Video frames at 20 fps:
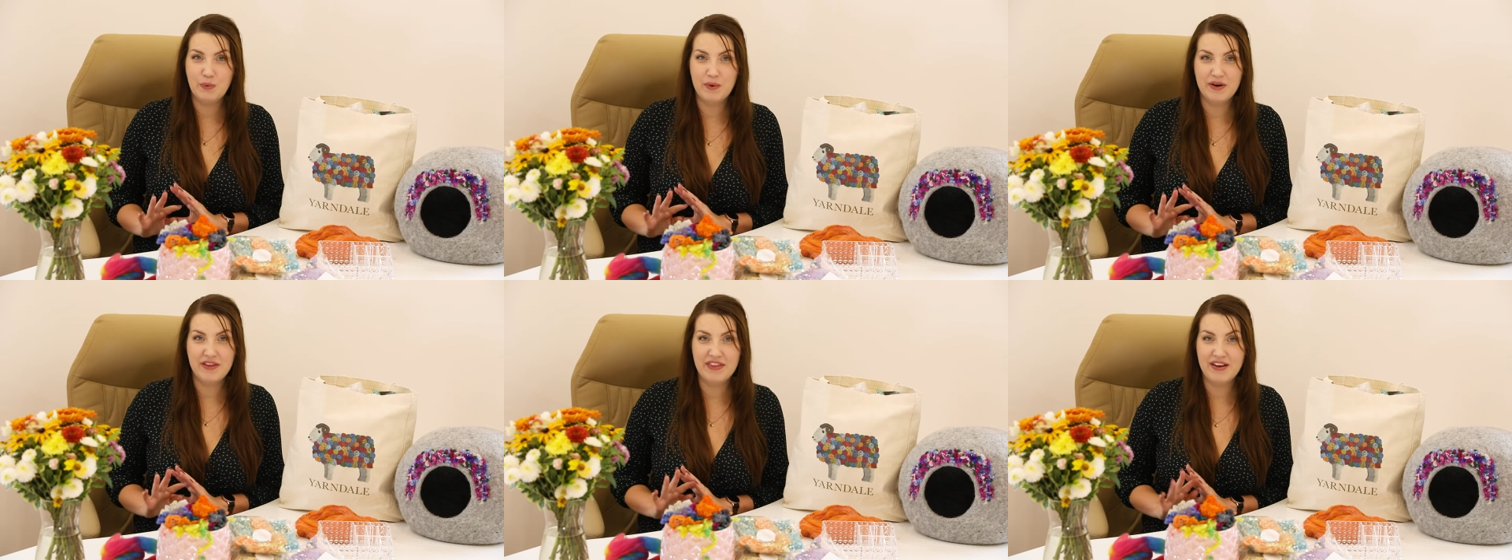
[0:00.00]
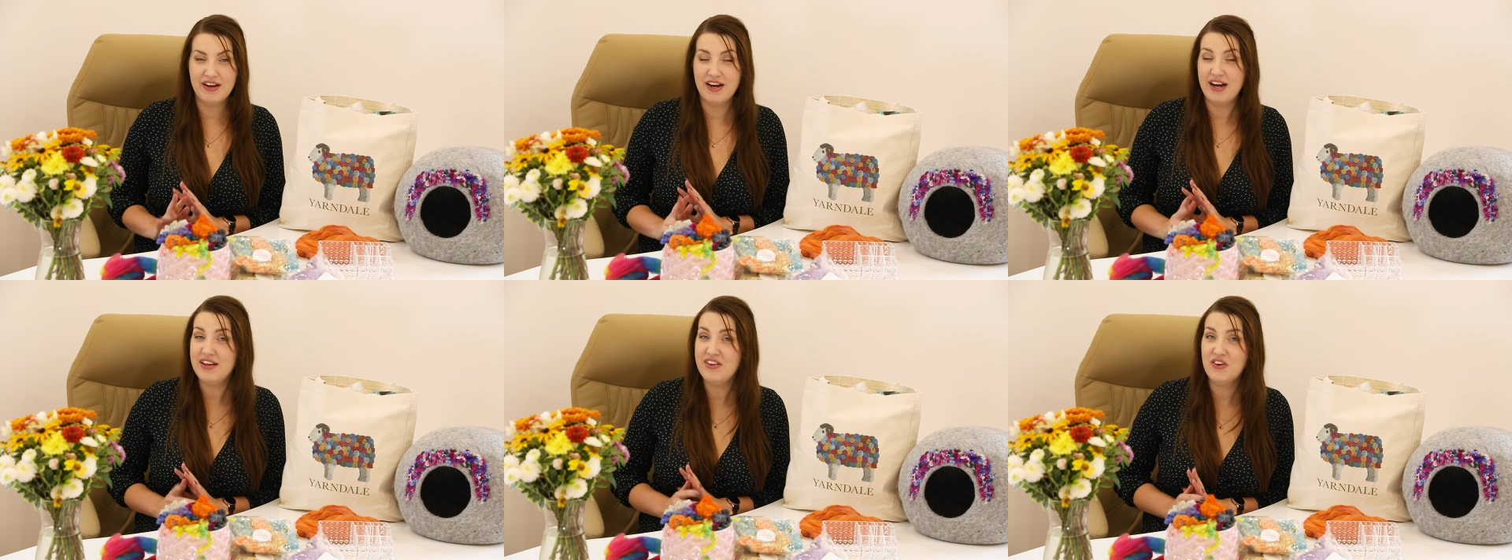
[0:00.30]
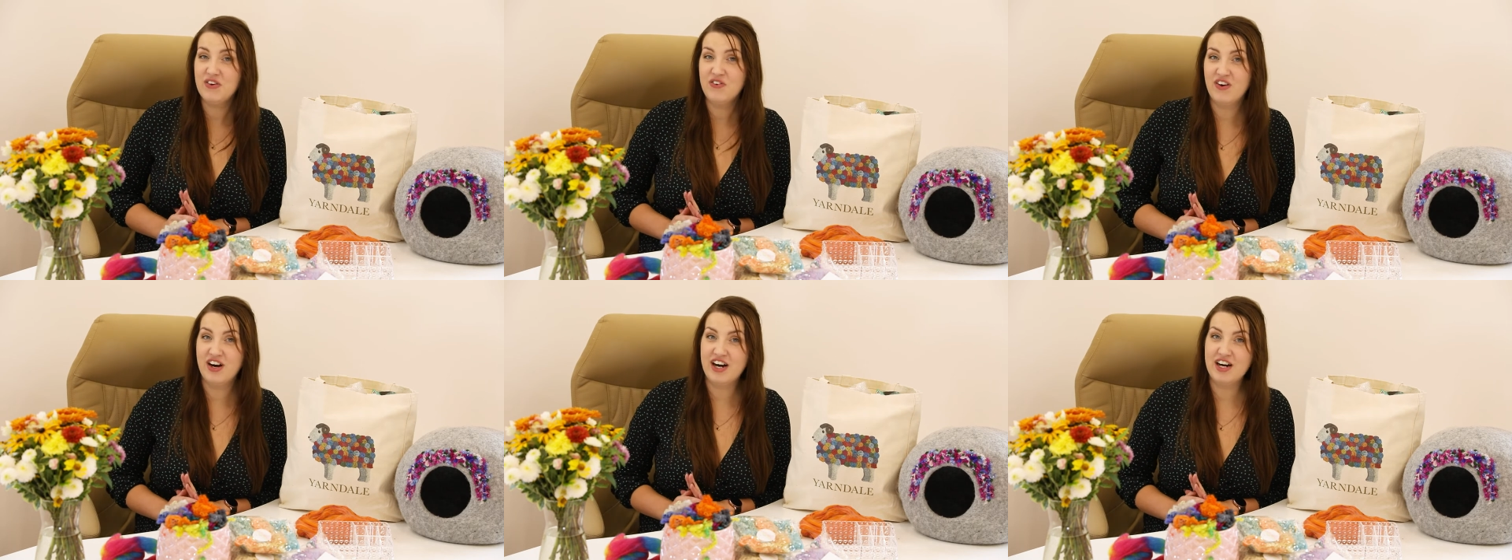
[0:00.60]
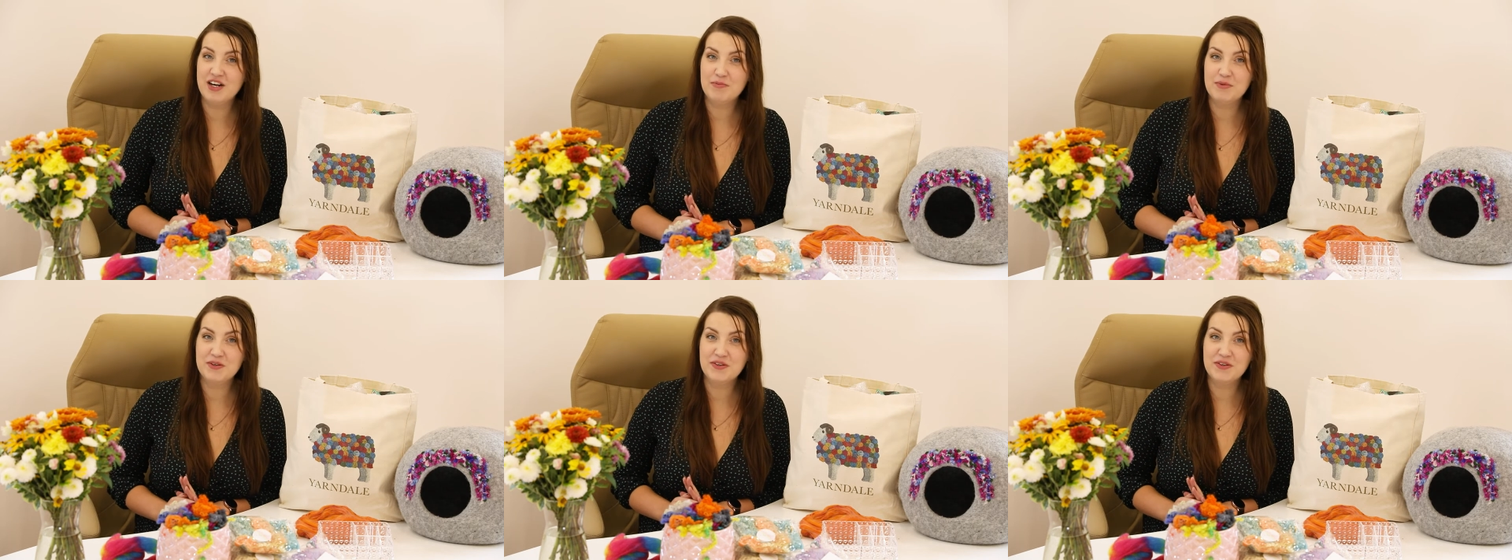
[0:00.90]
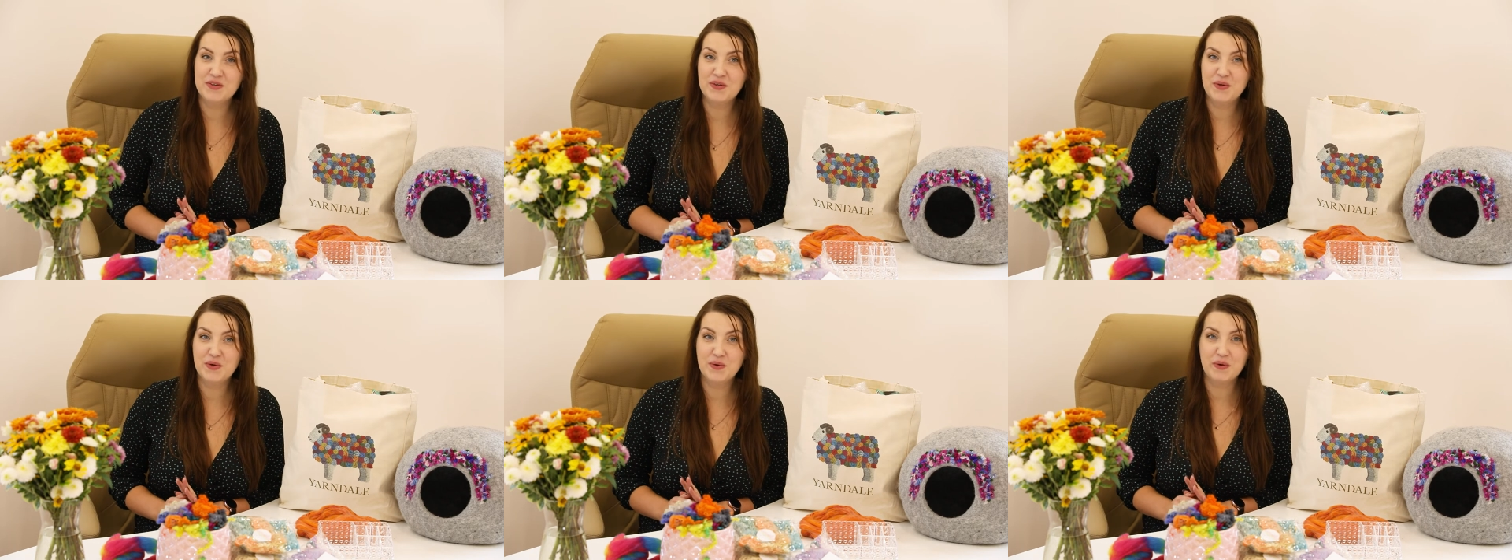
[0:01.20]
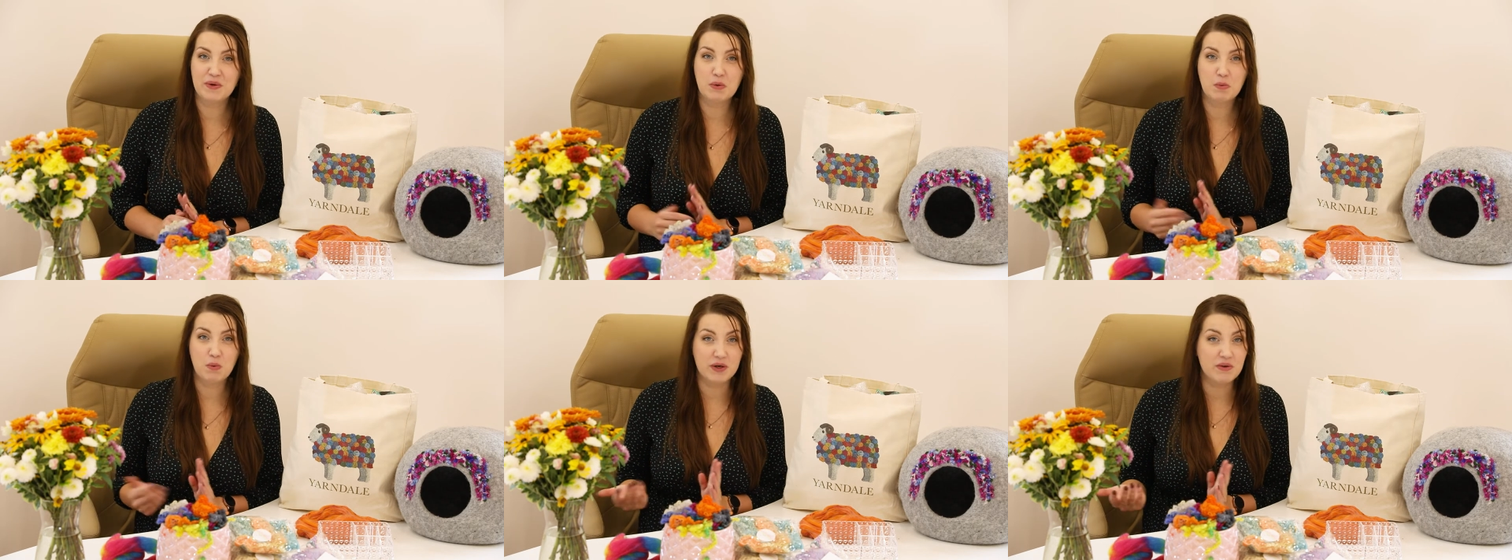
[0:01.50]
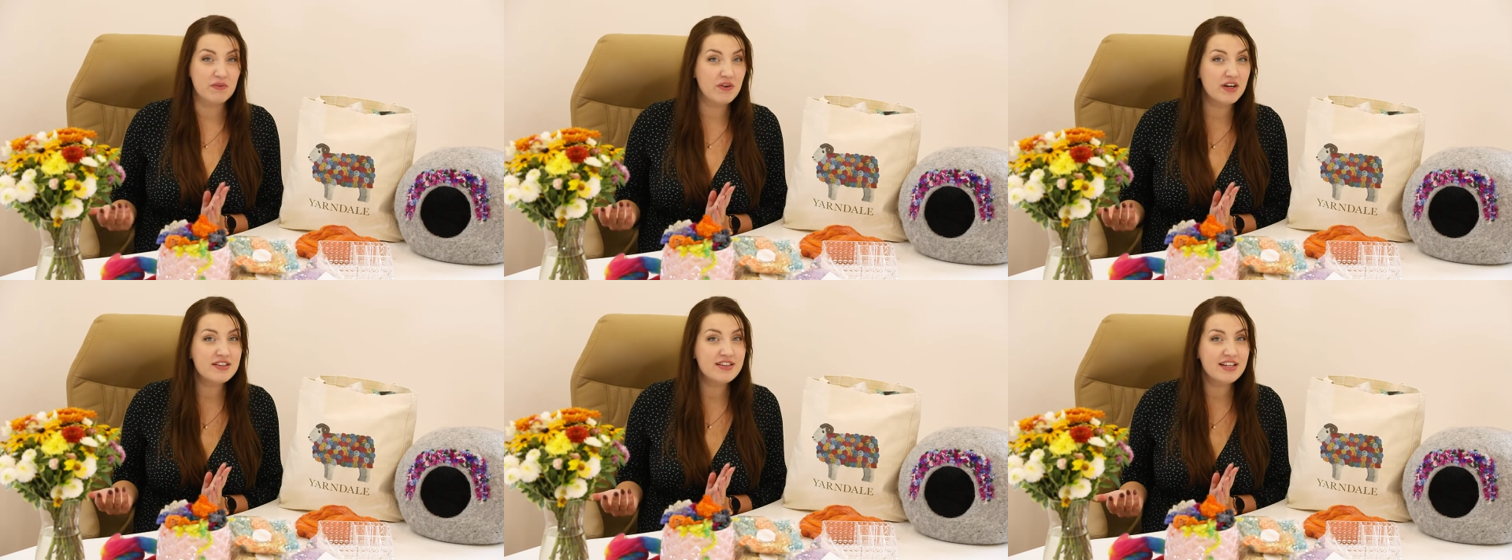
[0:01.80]
with the other fiber during
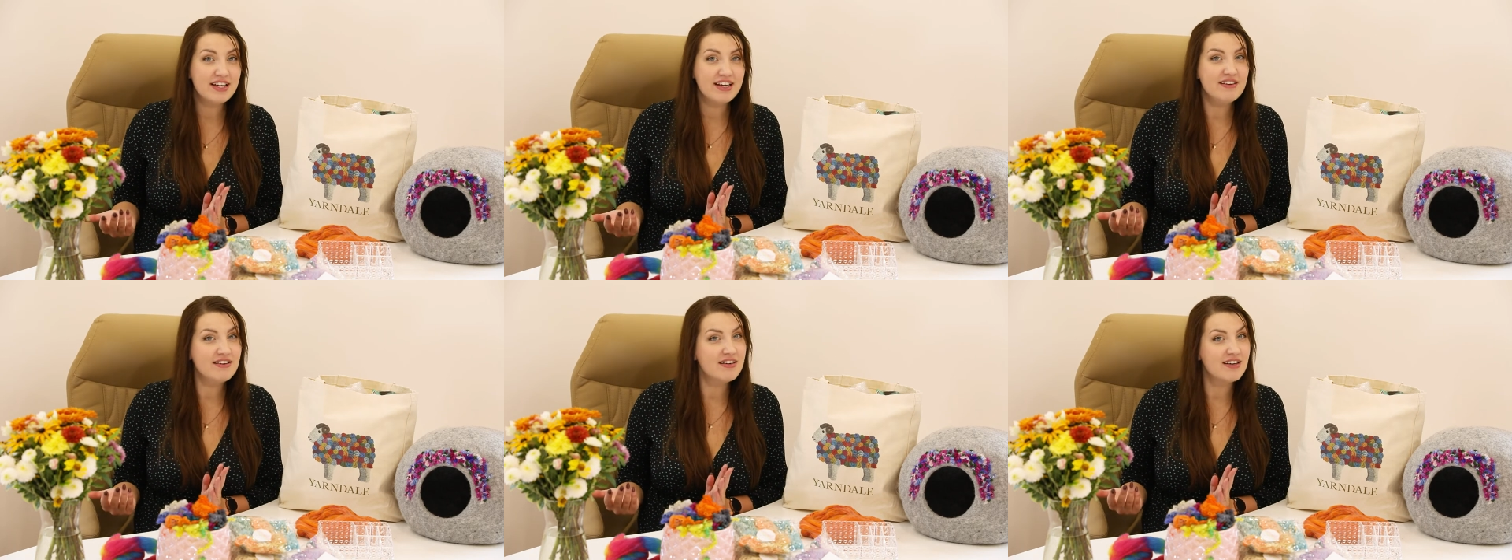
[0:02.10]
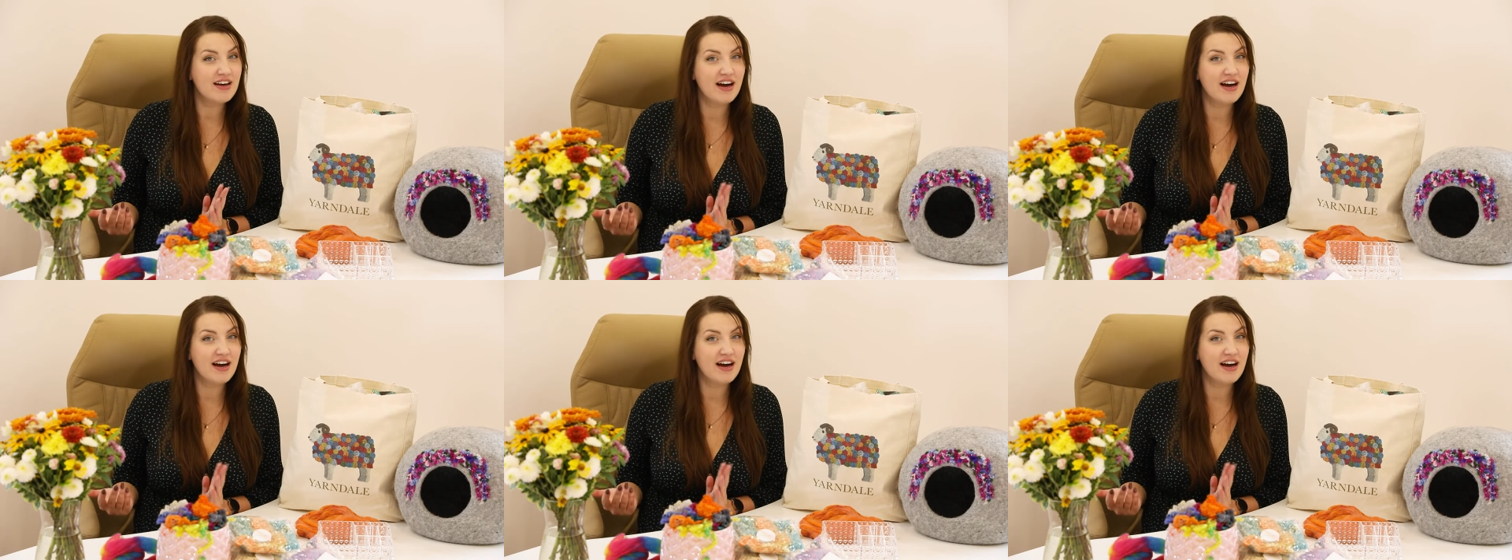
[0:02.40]
wet felting.